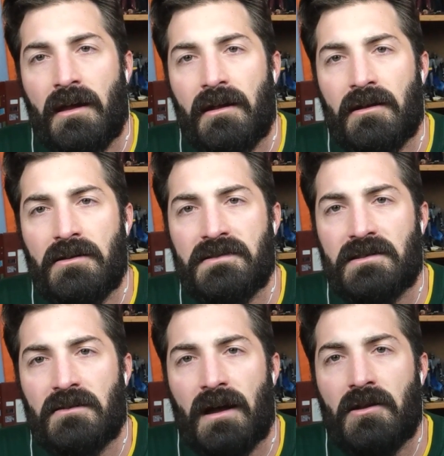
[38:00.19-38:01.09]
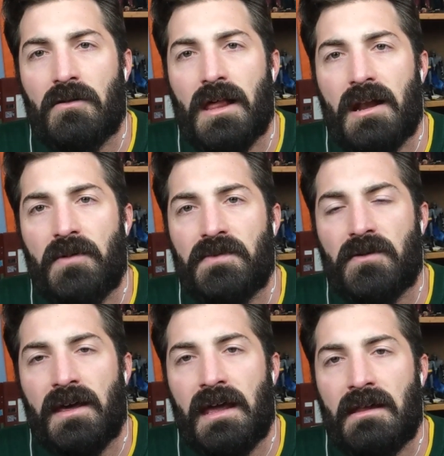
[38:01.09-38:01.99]
And also, I know a lot of
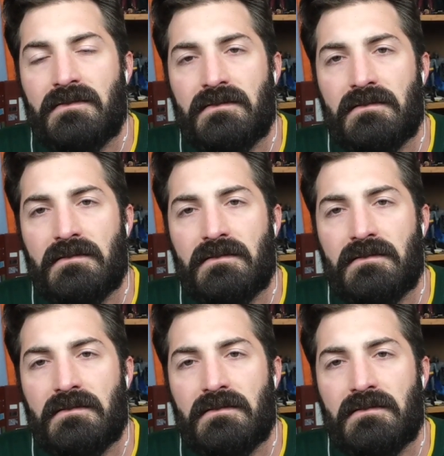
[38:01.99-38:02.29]
people hate